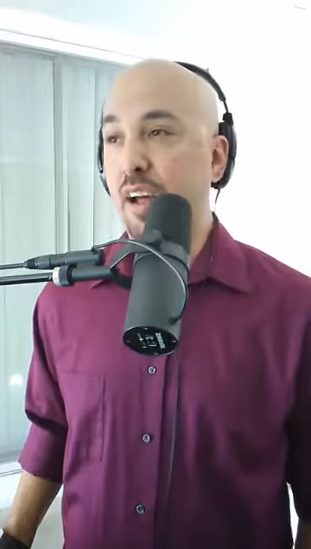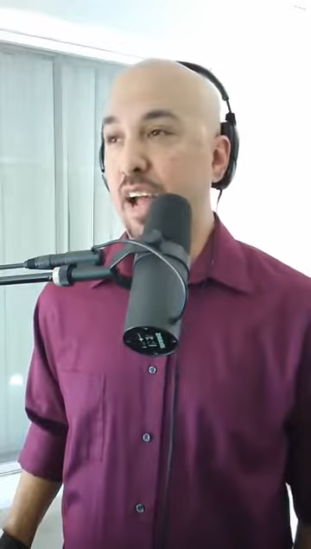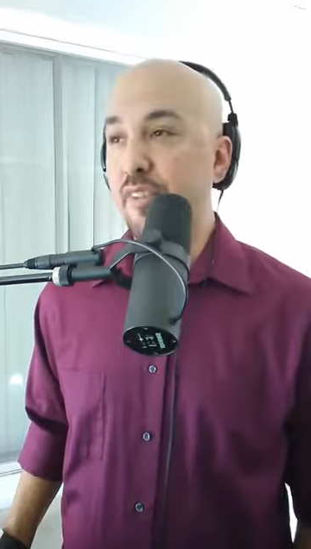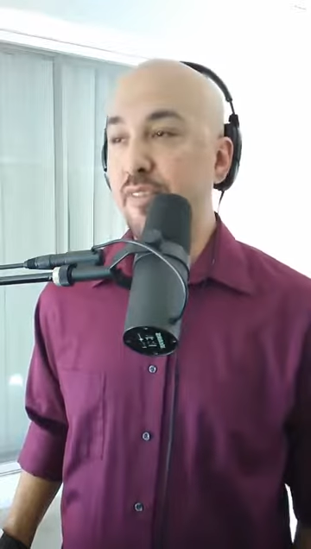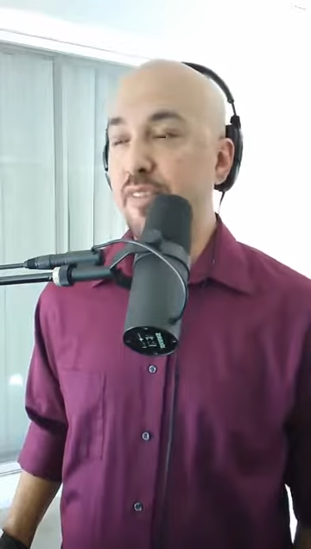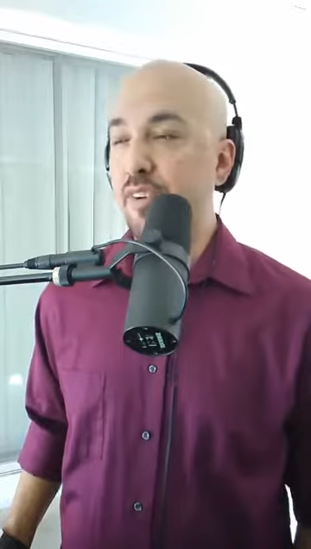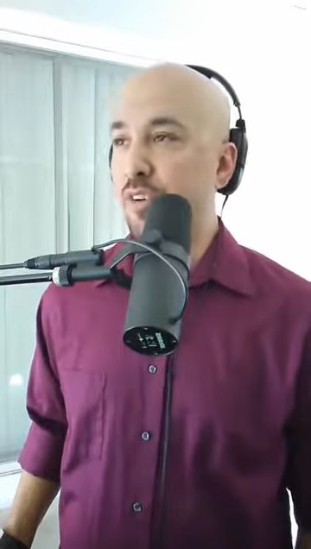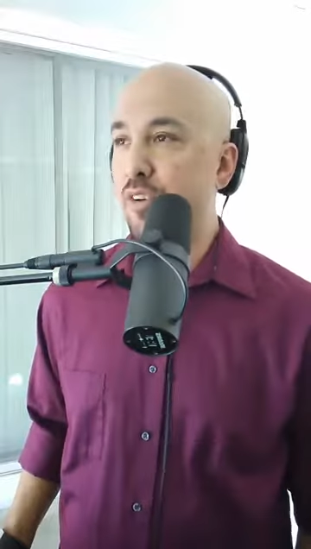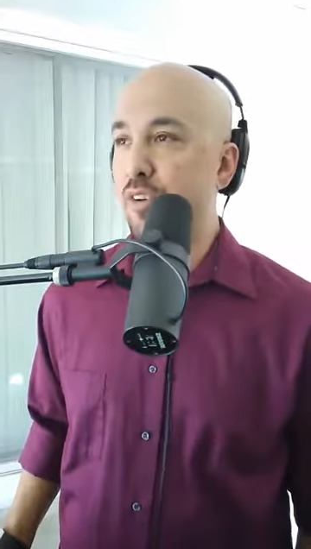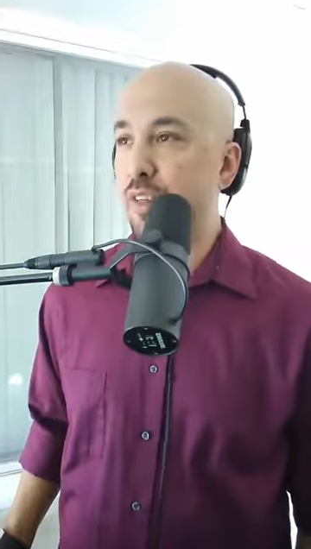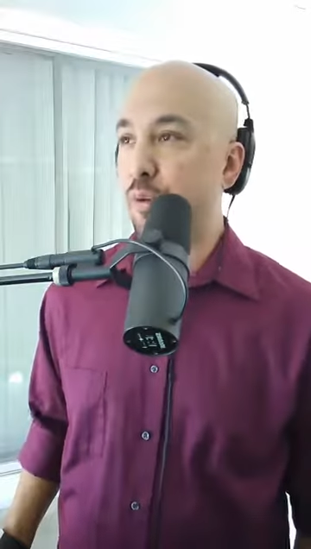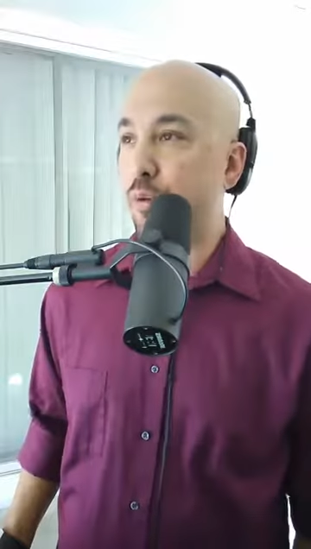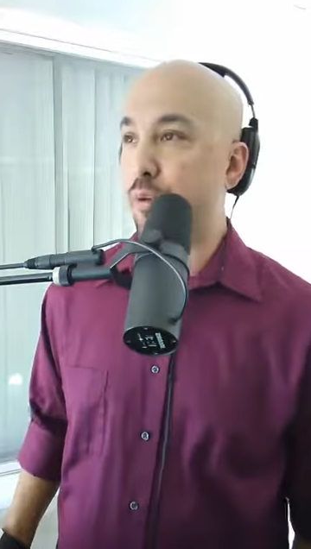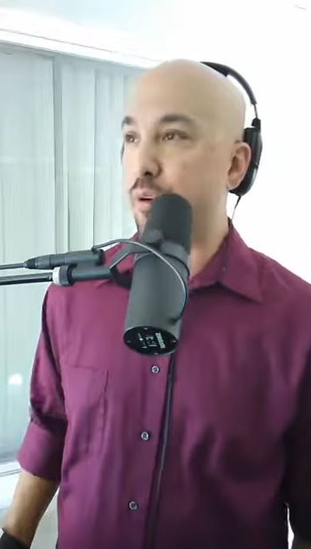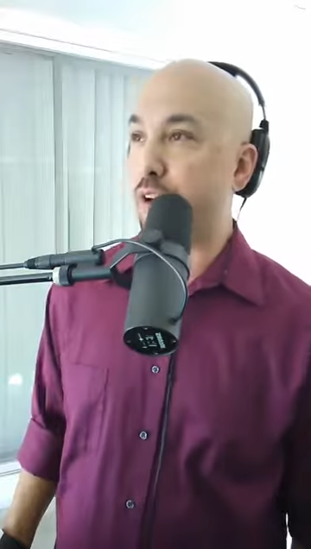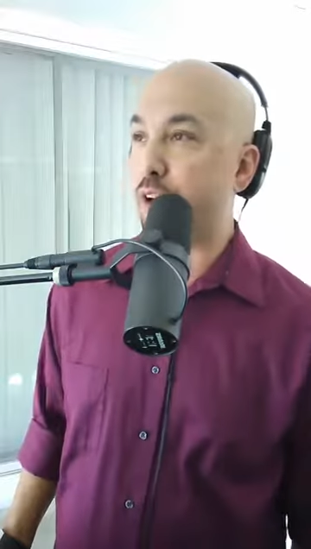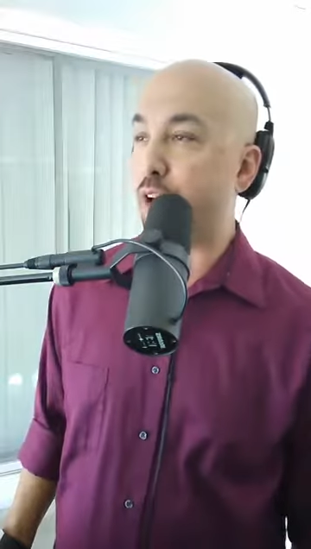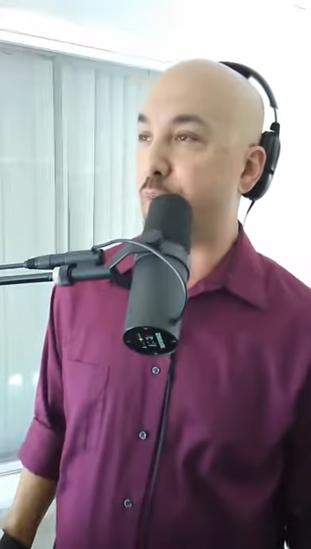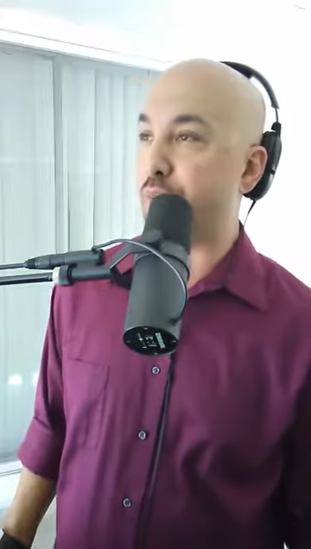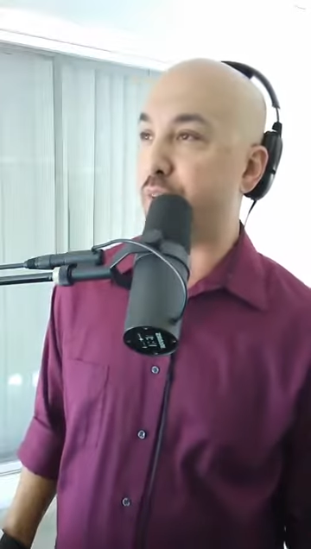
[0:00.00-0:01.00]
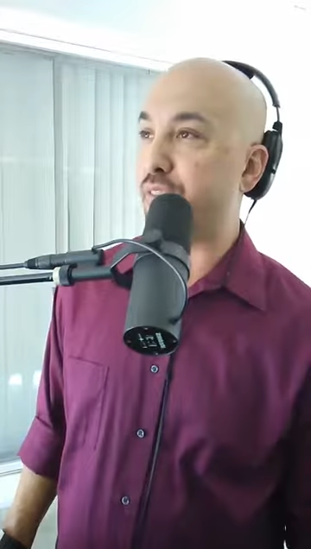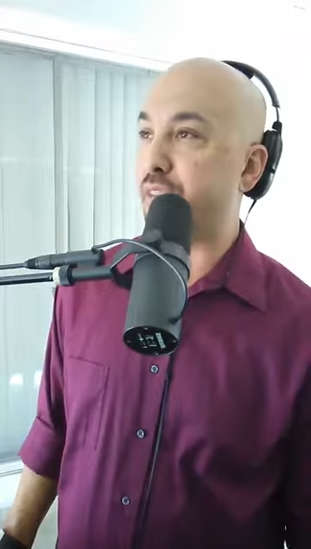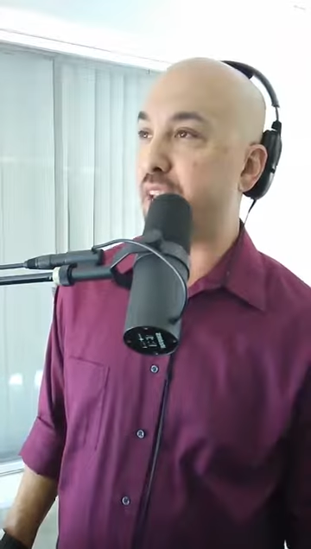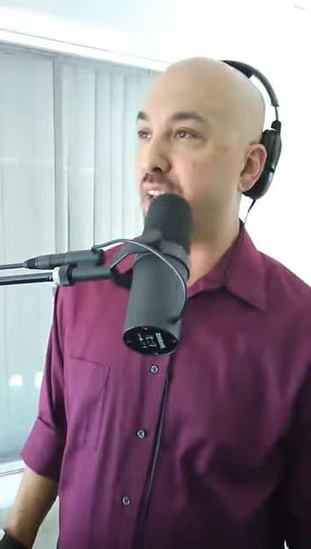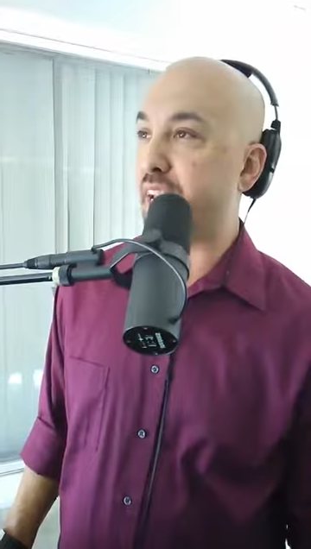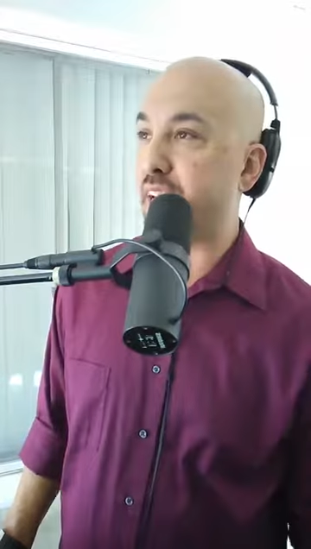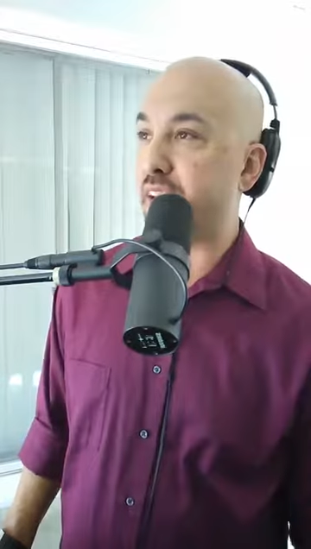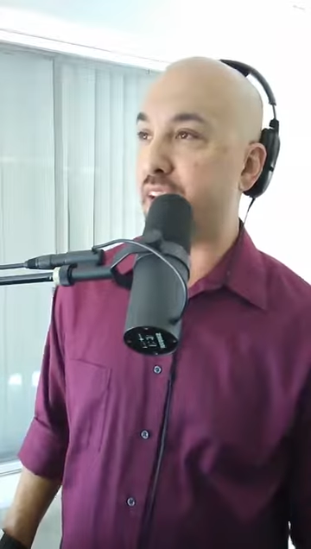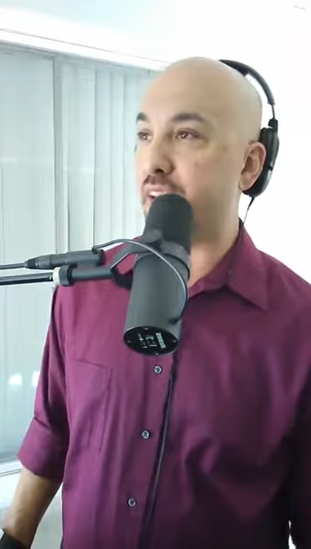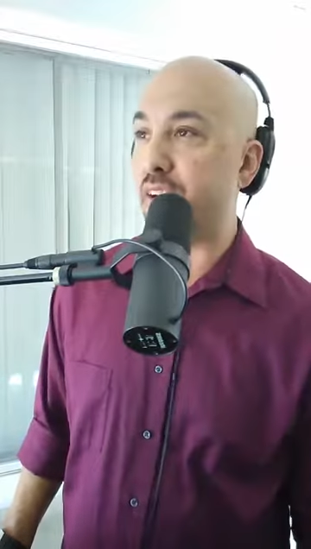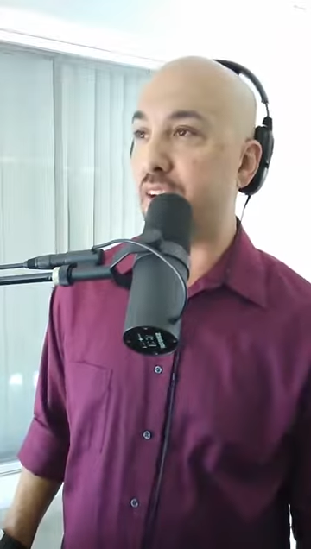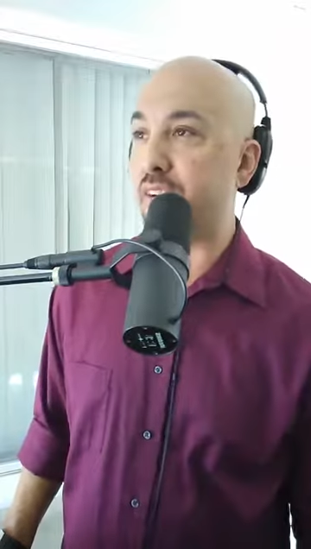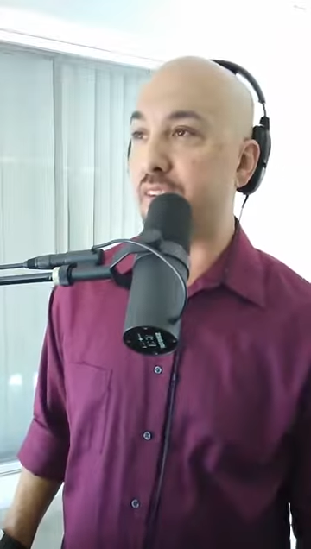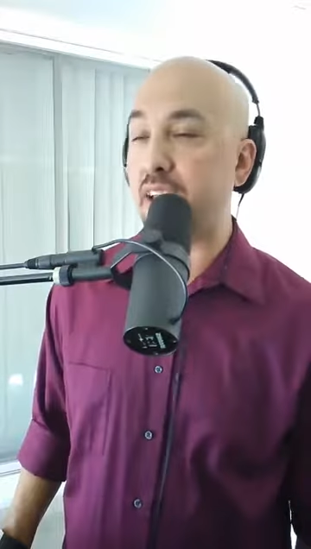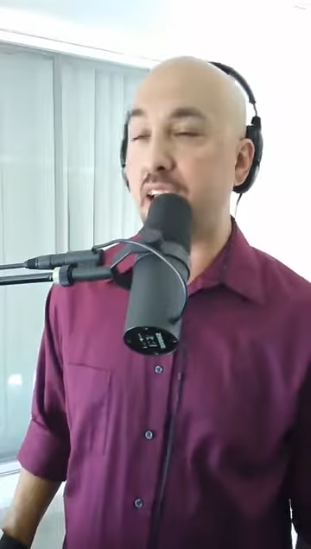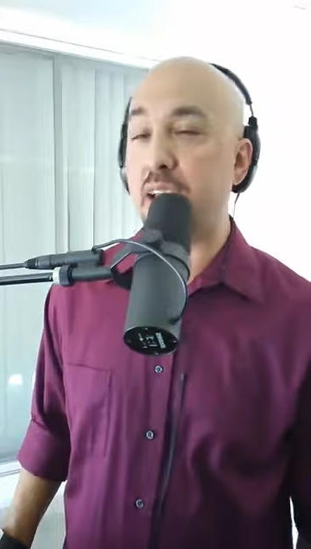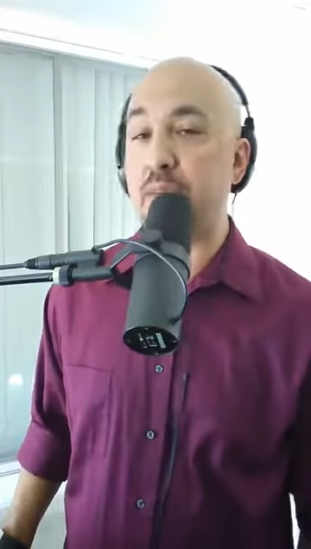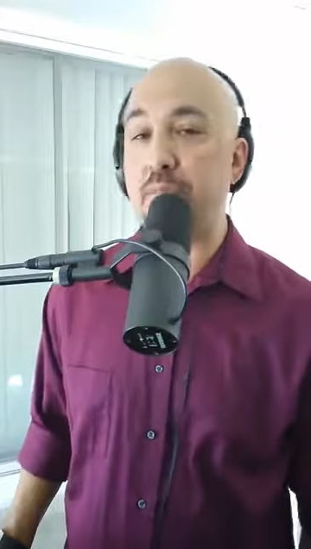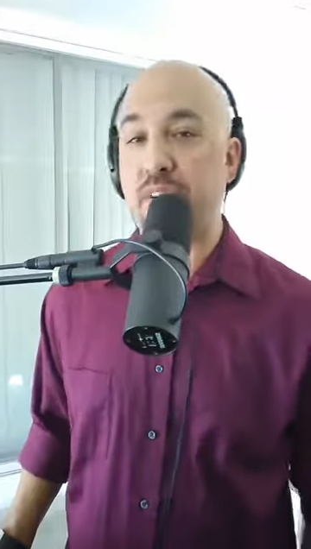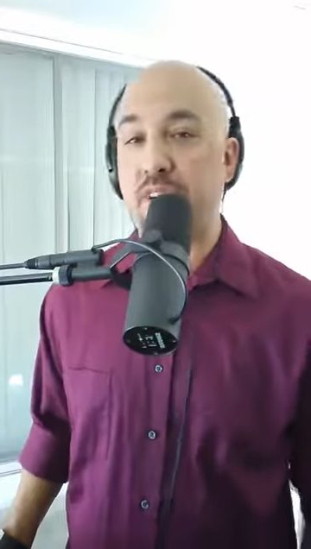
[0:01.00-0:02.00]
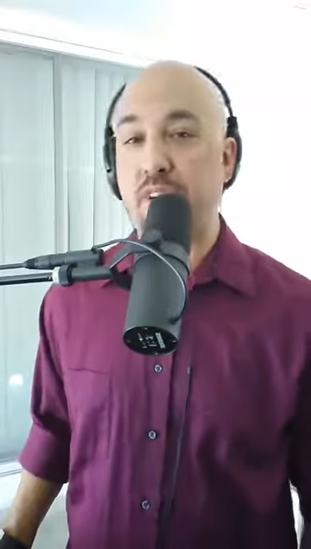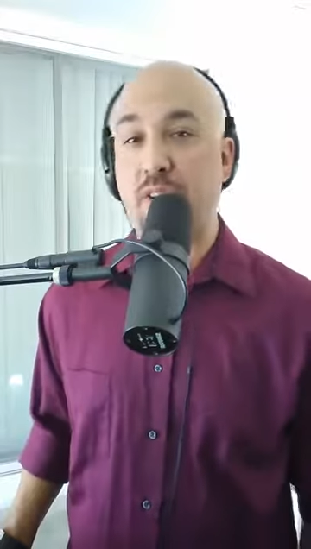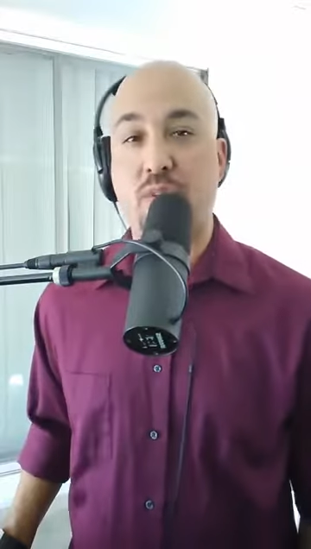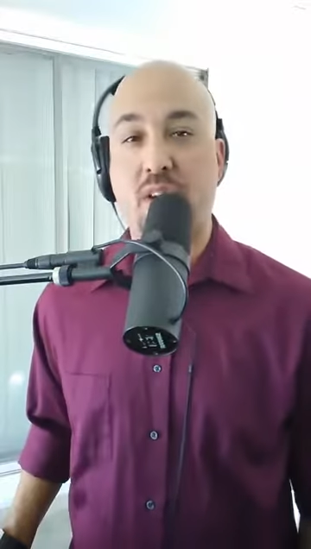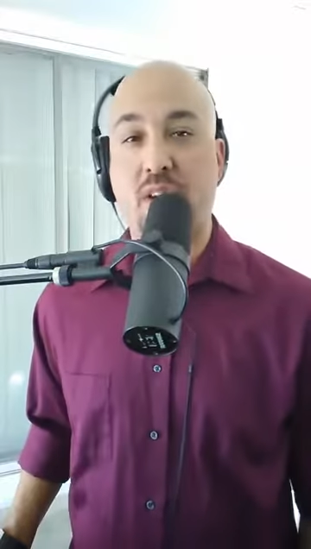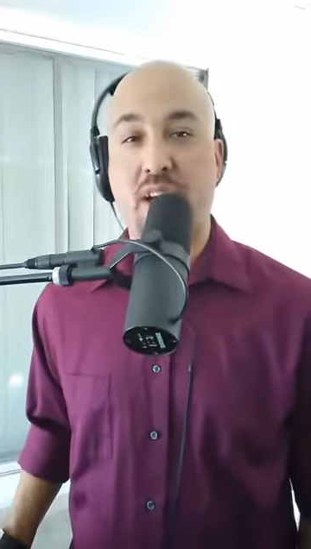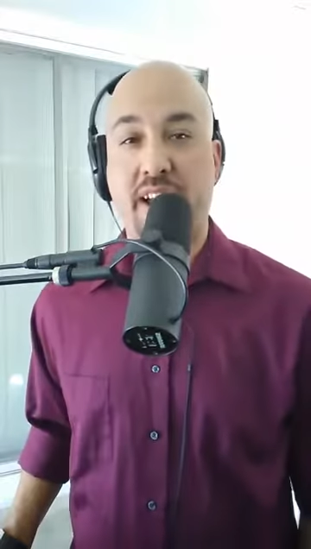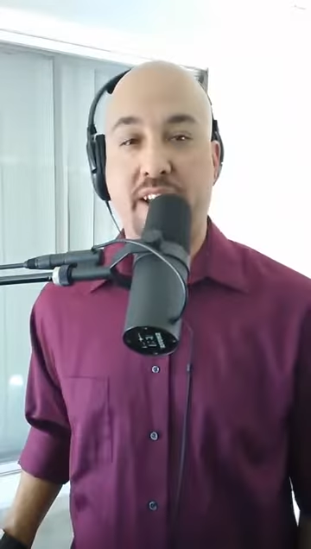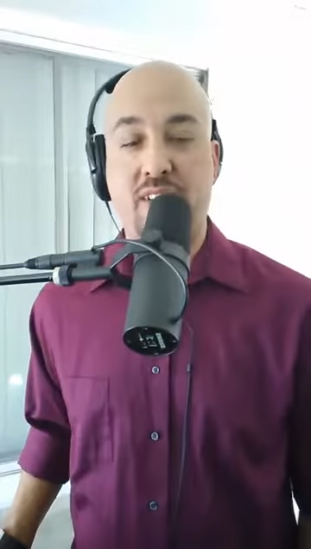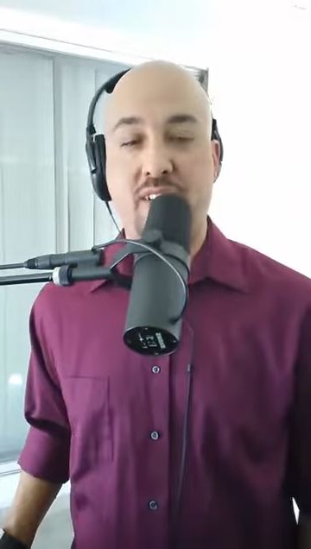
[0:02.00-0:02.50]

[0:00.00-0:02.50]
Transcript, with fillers: I haven't heard that word copacetic in a long time, but you're right.